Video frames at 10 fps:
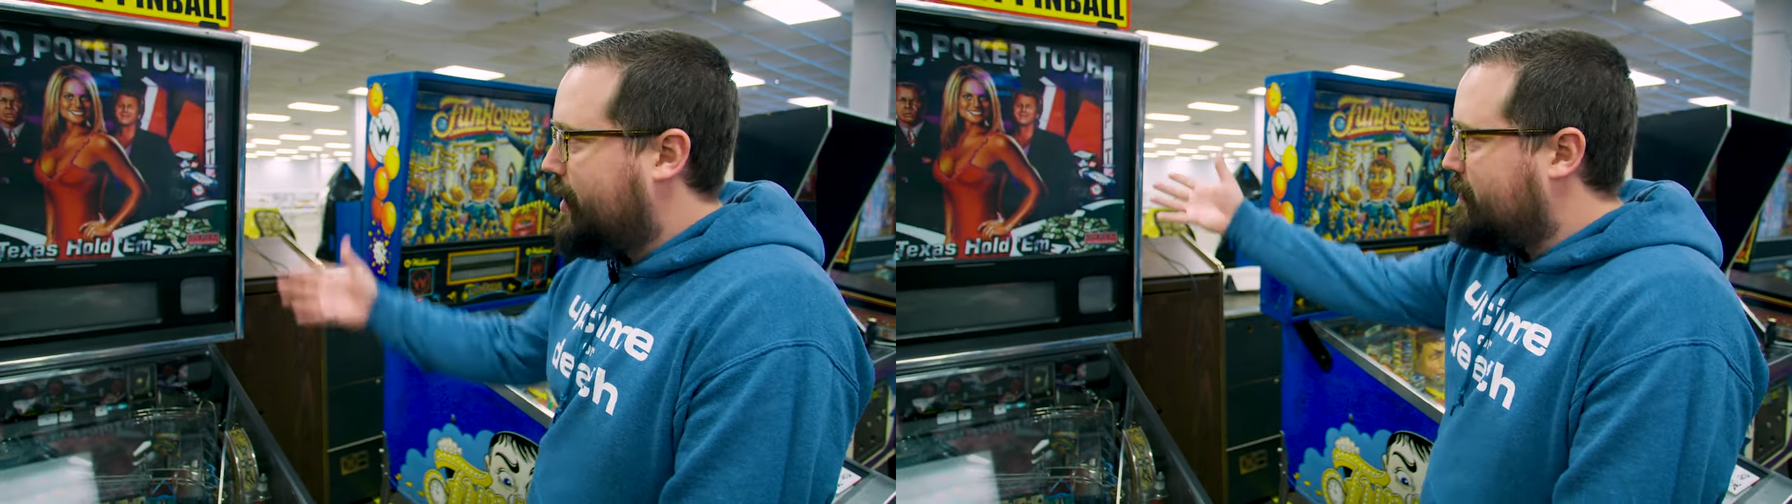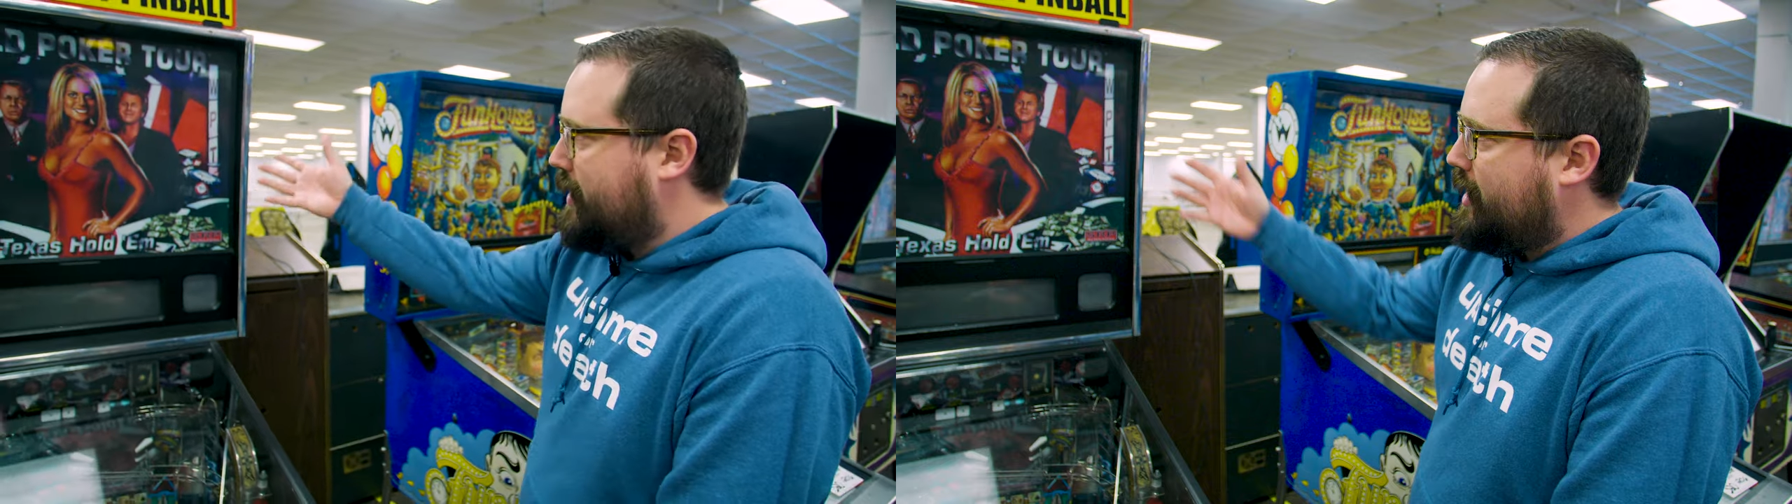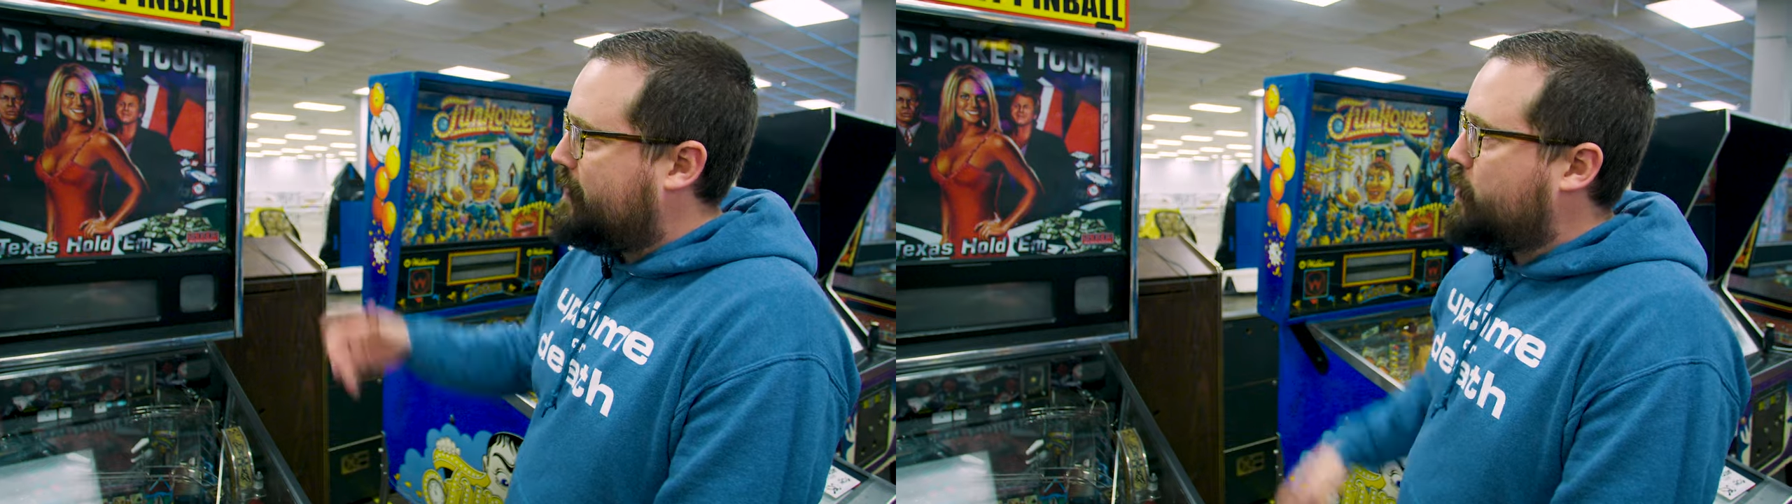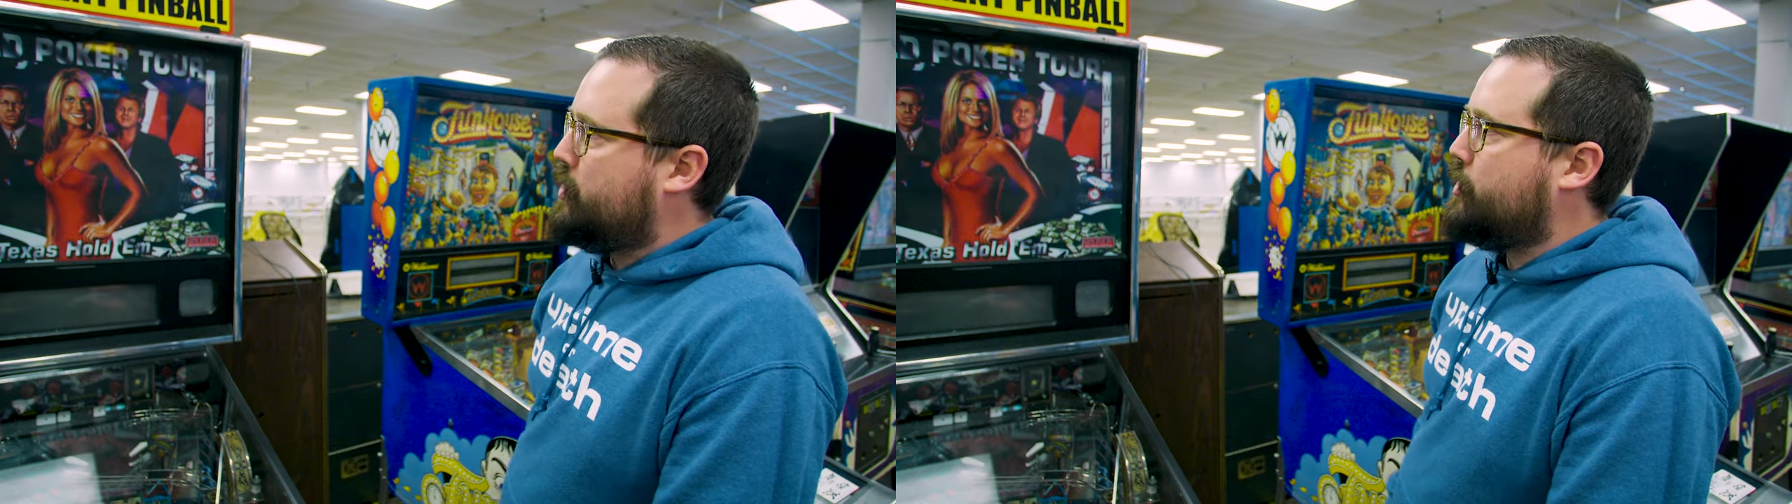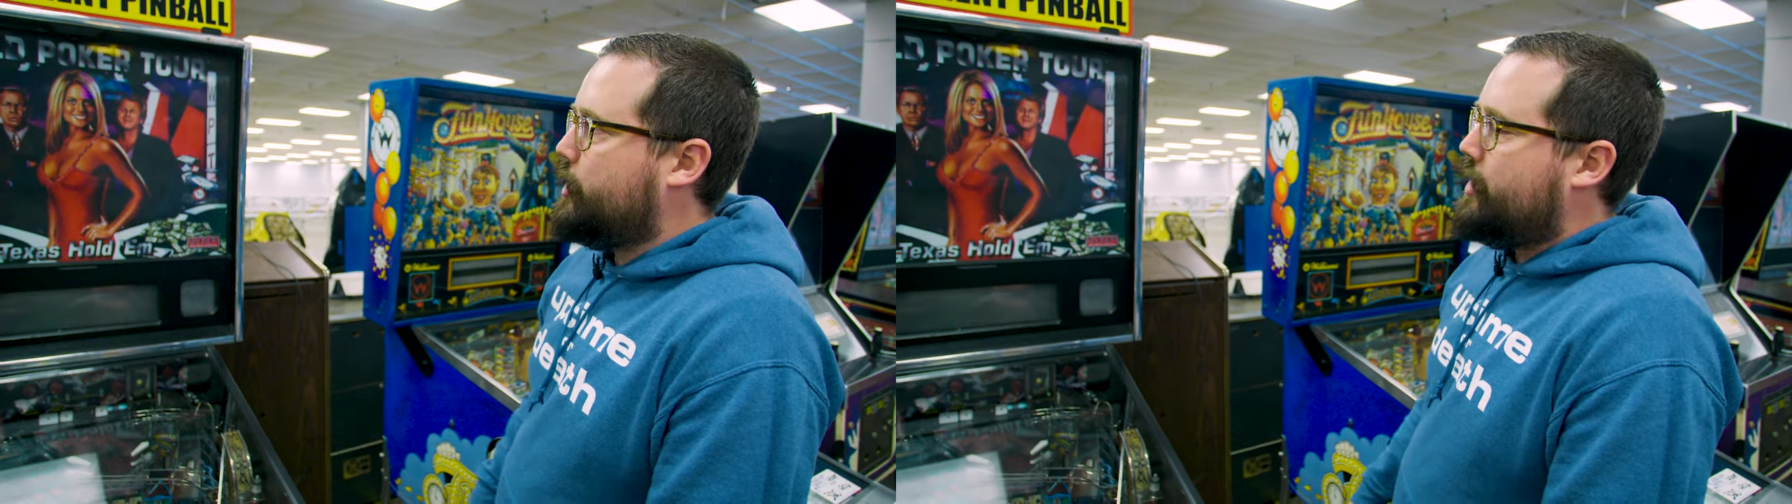And I mean, of
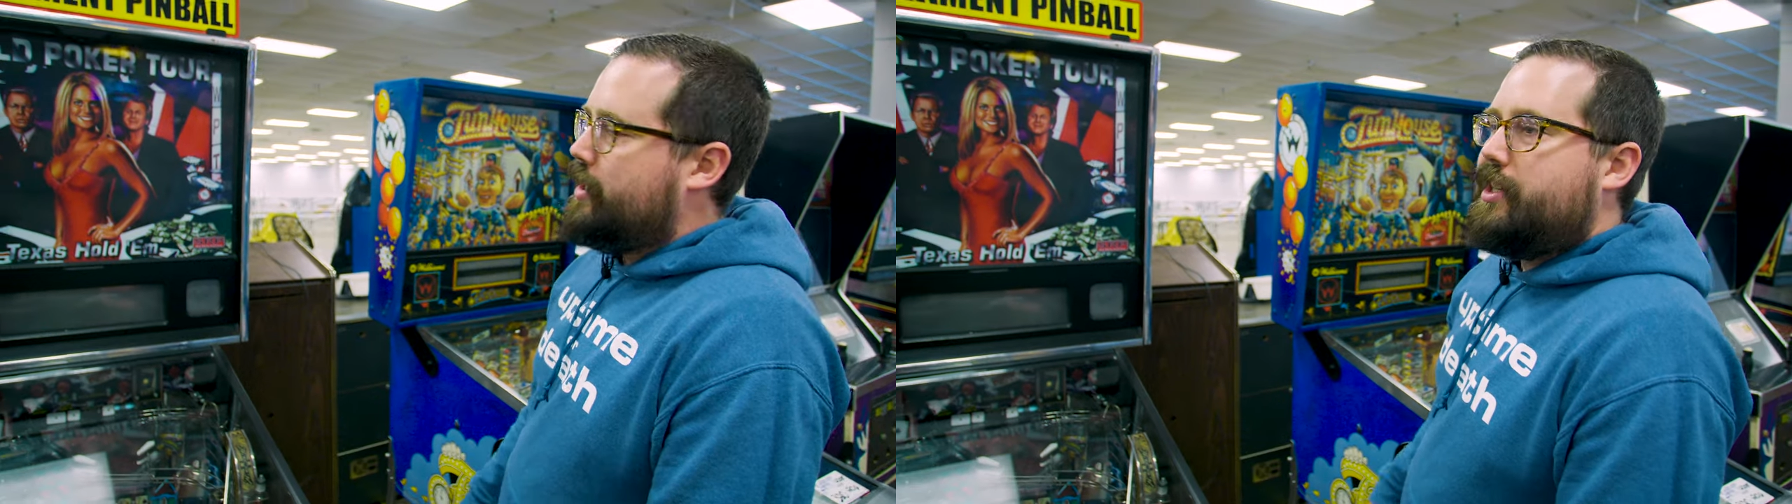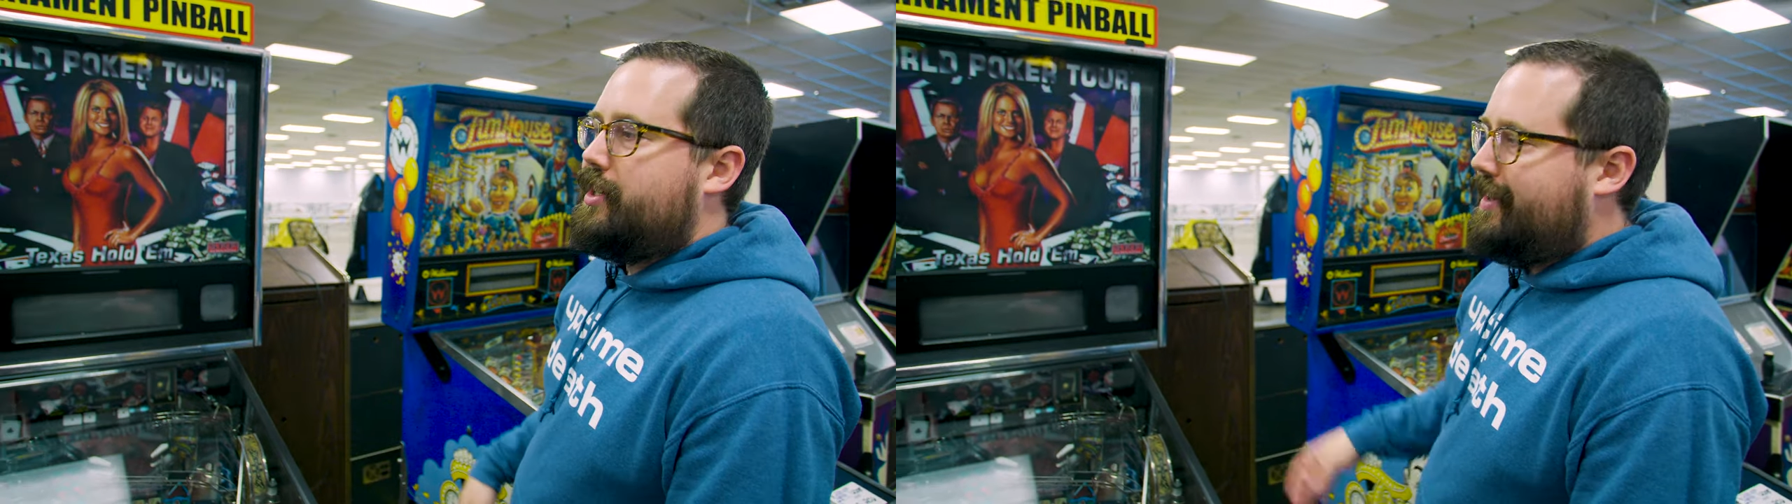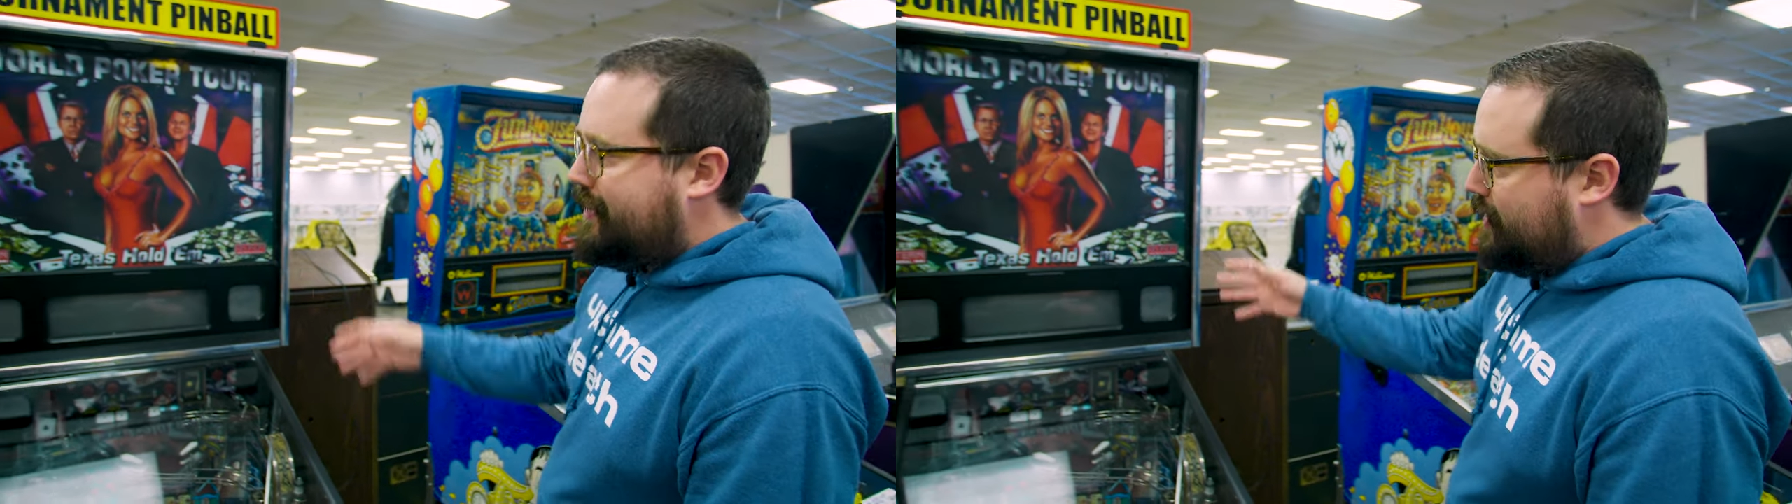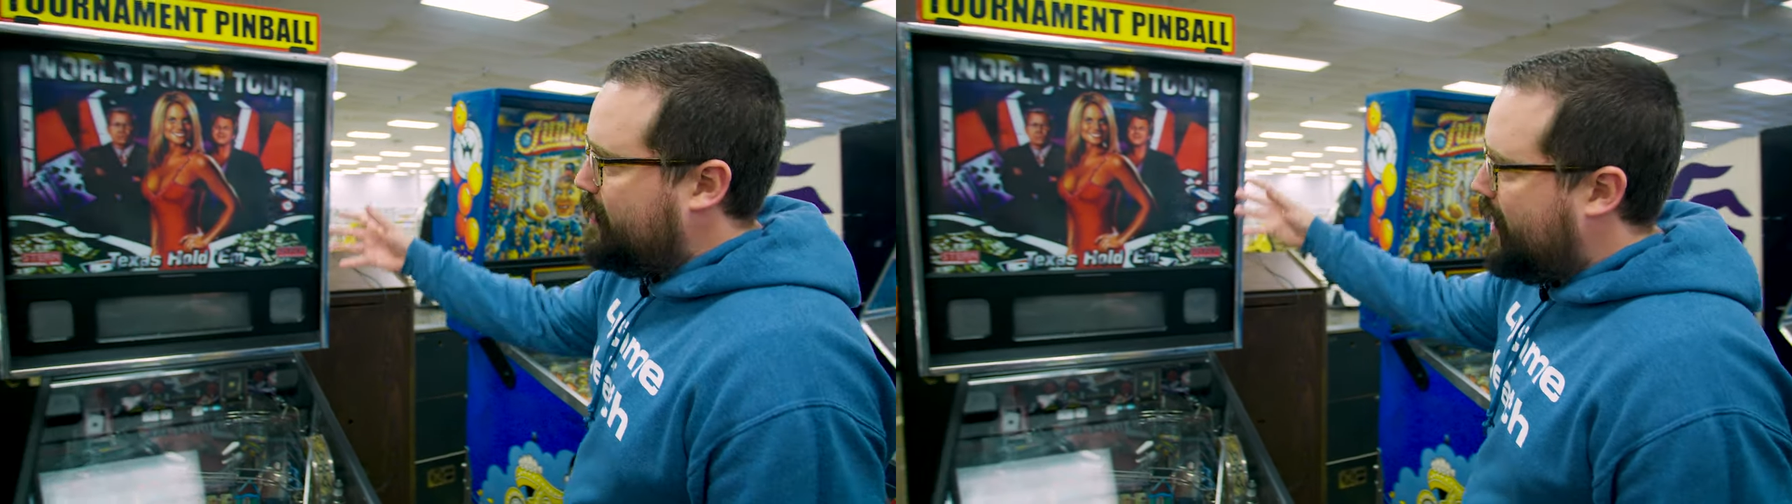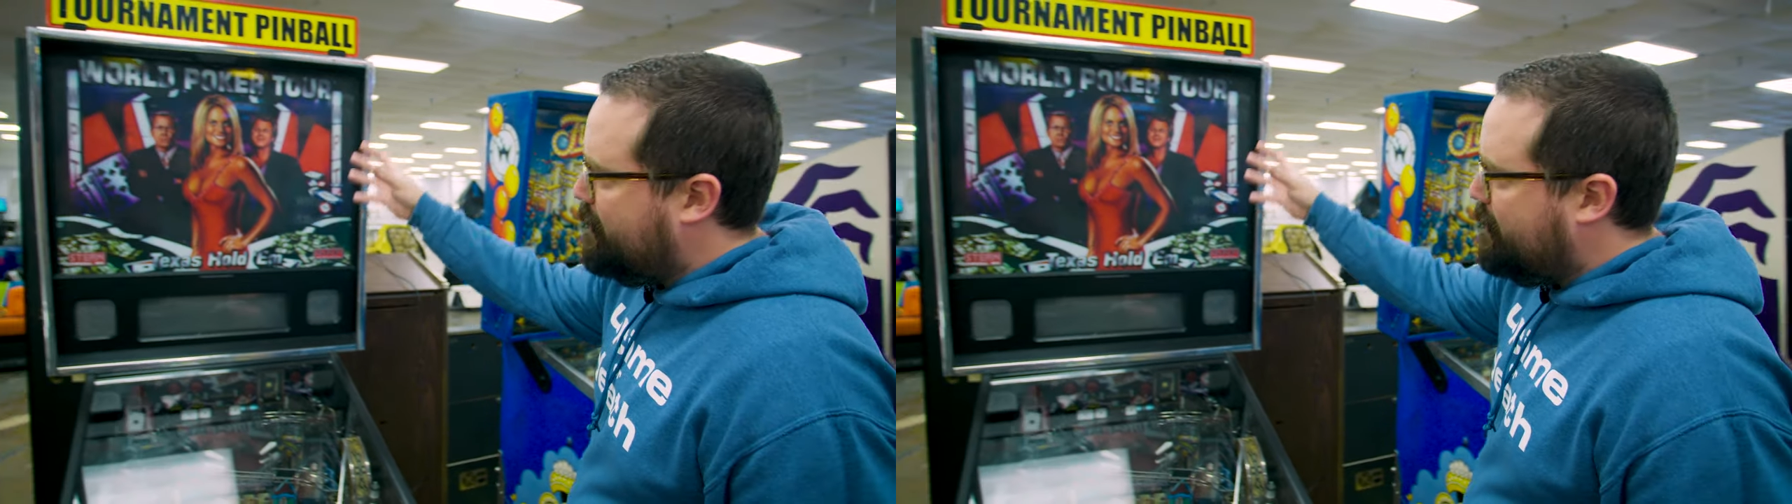course, someone